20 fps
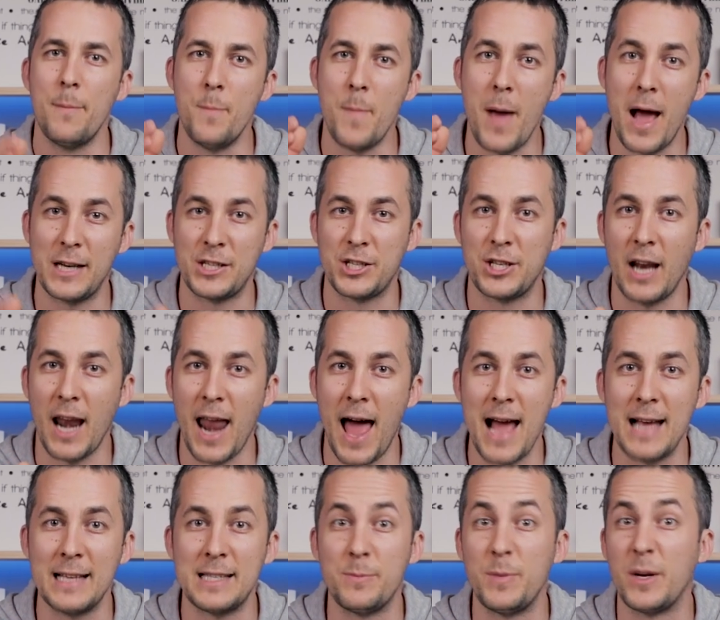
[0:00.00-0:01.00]
match the
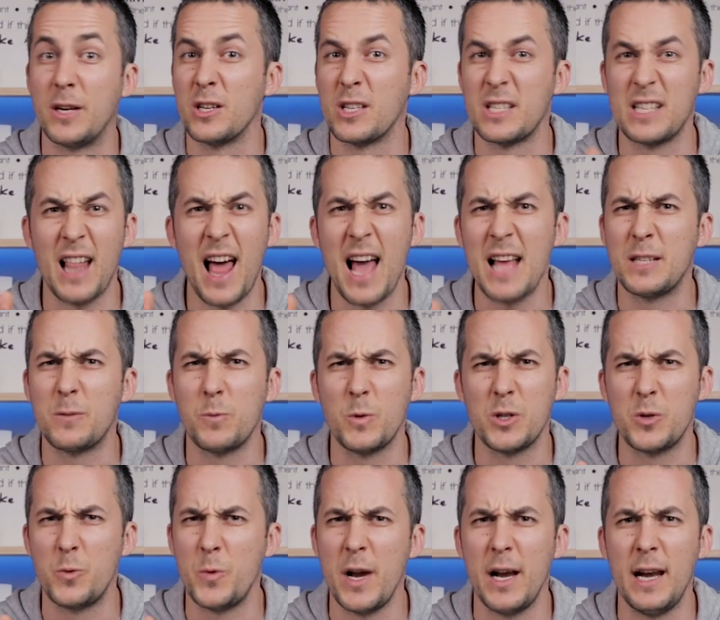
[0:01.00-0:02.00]
lights, because lights
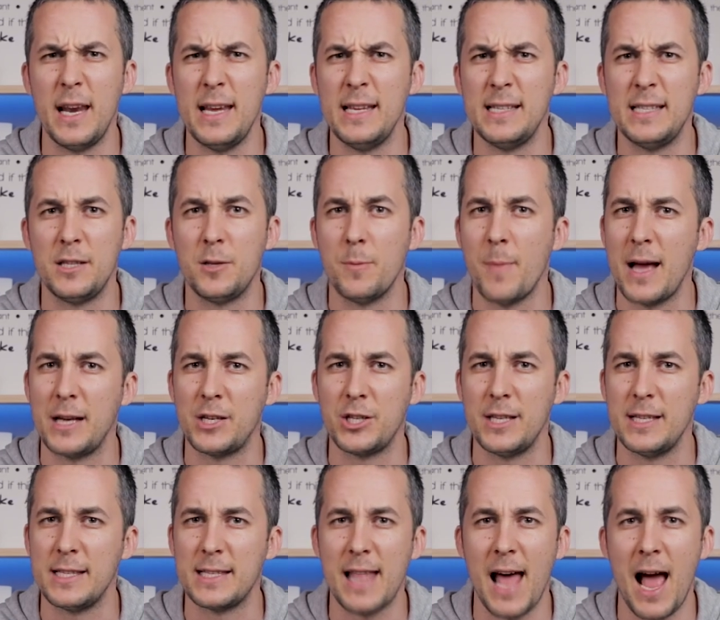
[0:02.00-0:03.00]
was really easy to
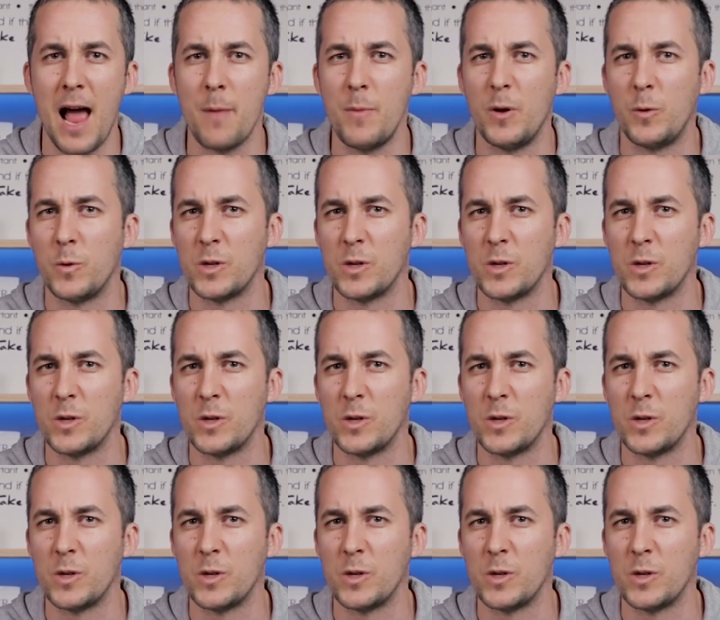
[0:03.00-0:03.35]
match this time.